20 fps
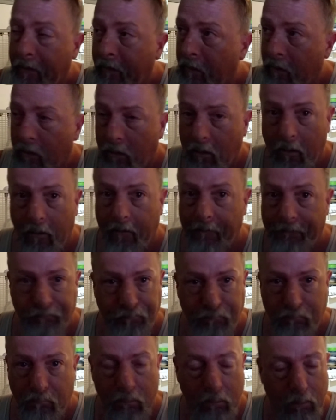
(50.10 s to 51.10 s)

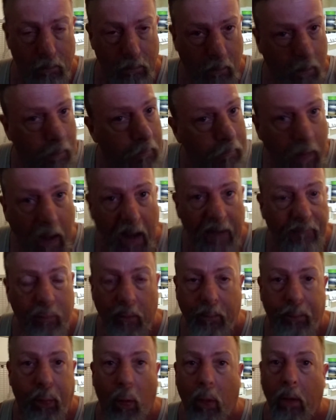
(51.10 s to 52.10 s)
I've
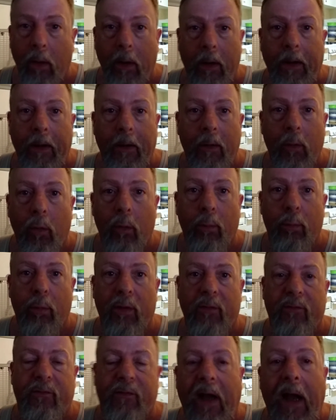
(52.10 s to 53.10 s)
reported it
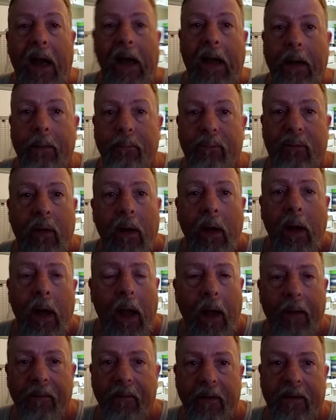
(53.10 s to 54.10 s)
numerous times,
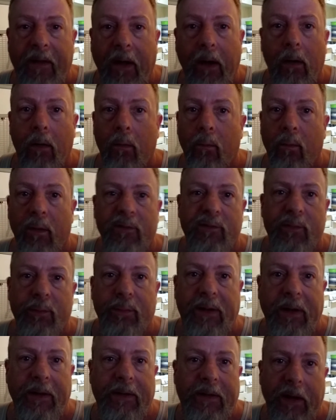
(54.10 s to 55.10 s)
and the terrorism
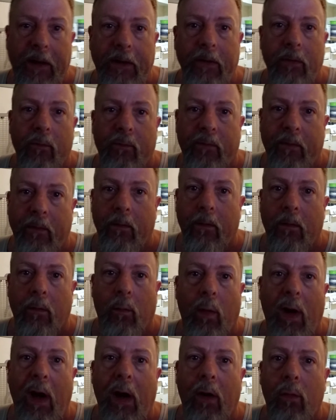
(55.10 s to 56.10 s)
continues here in
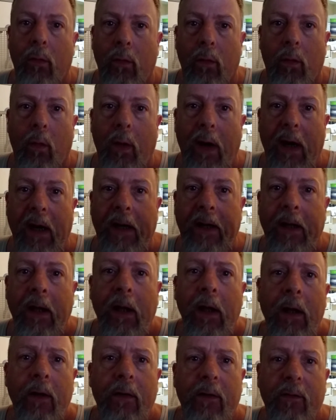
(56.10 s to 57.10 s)
Oahu, Hawaii.
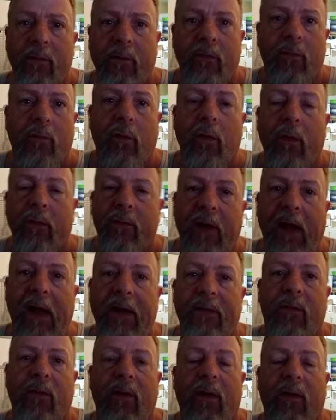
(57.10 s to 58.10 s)
This is Chris
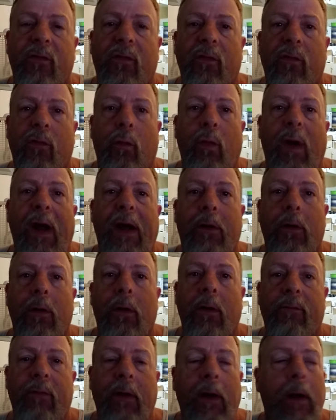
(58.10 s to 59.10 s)
Hansen. This is a record
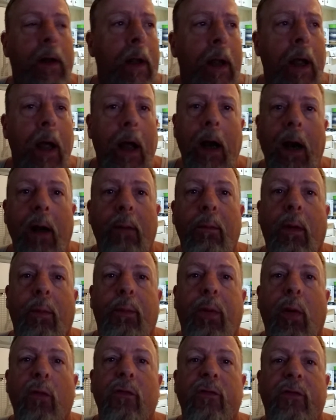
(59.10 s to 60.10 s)
of it, and I'm going to
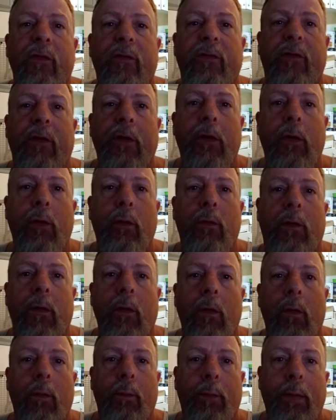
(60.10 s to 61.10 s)
post this to
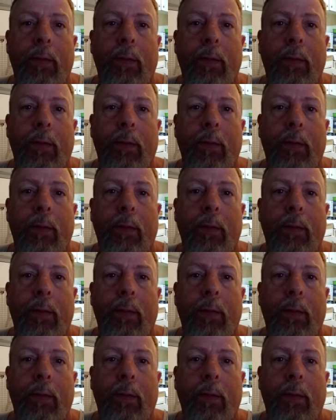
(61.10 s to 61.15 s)
YouTube.